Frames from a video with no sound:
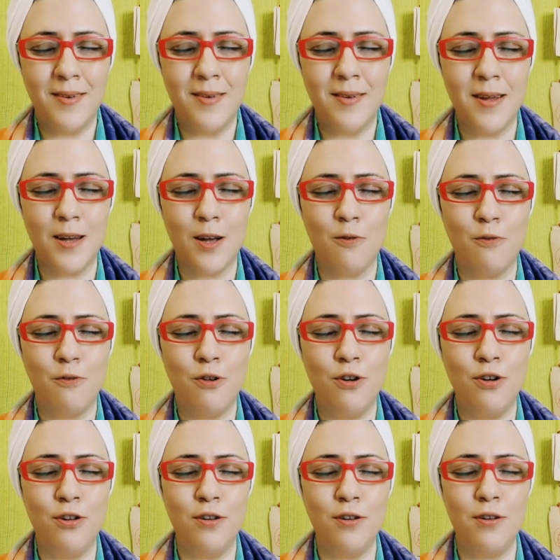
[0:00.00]
Take a
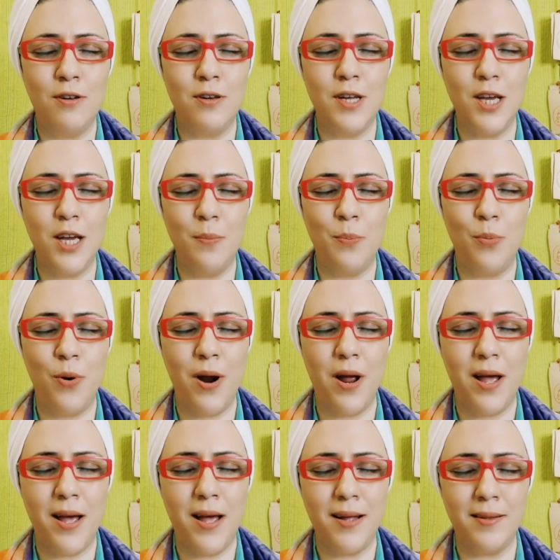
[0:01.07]
full deep
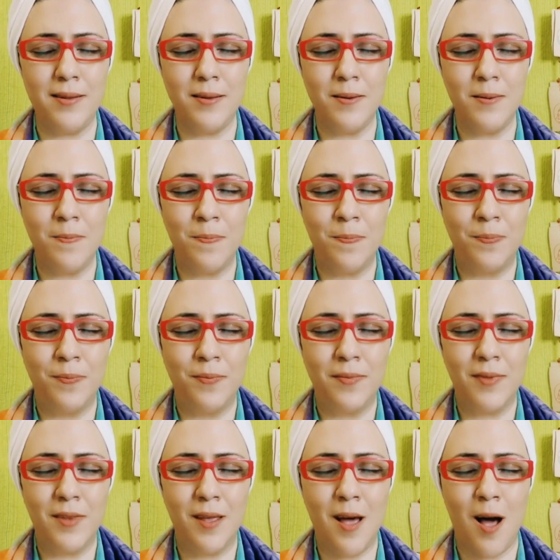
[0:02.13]
breath.
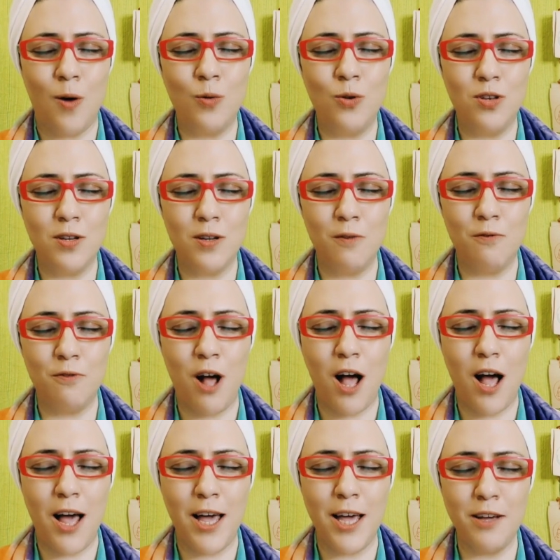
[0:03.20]
Count till
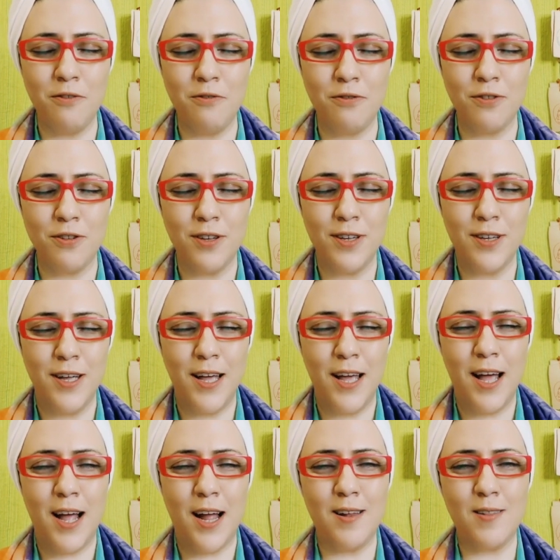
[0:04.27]
five
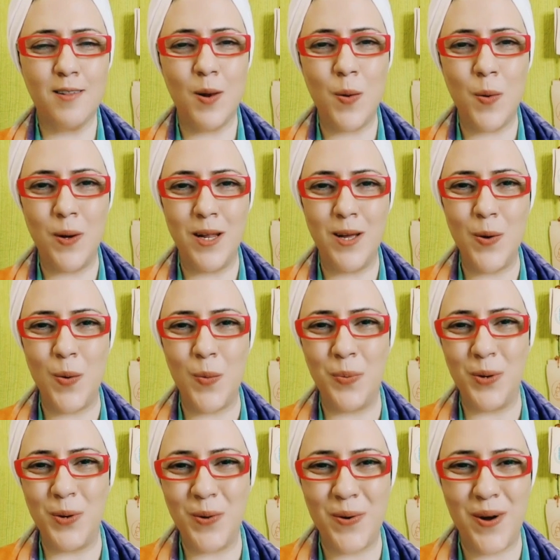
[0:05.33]
and slowly
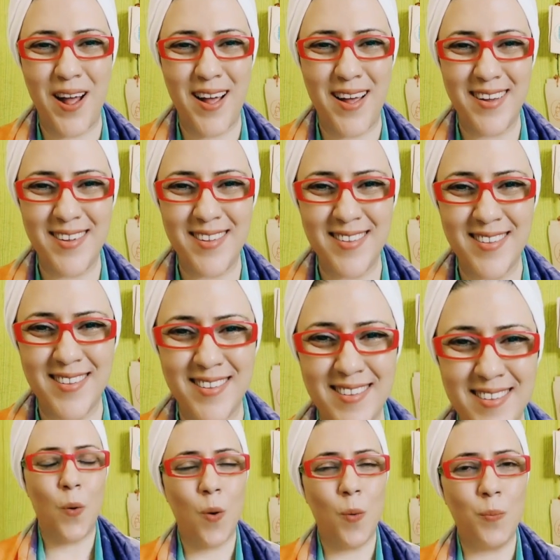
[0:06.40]
open your eyes.
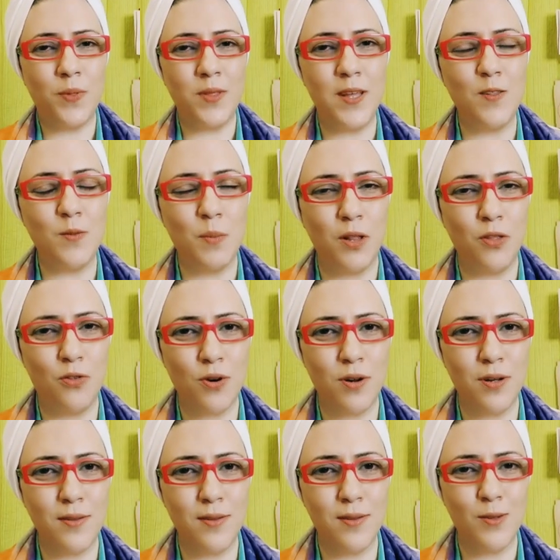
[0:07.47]
Hope these
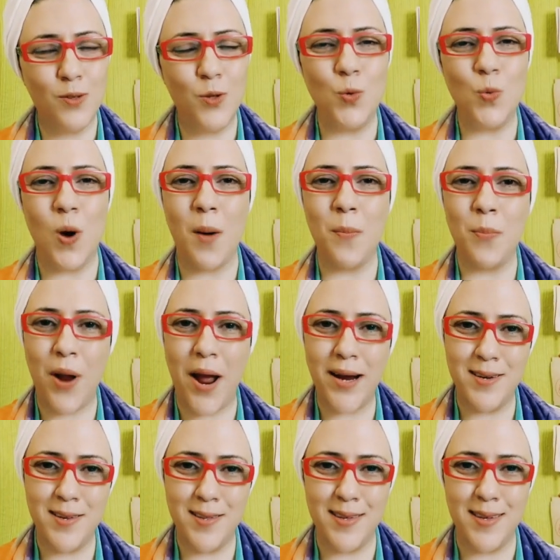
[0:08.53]
mantras you are
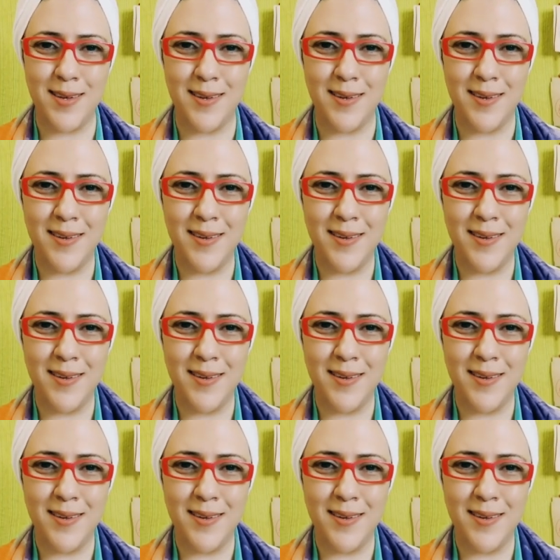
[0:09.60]
practicing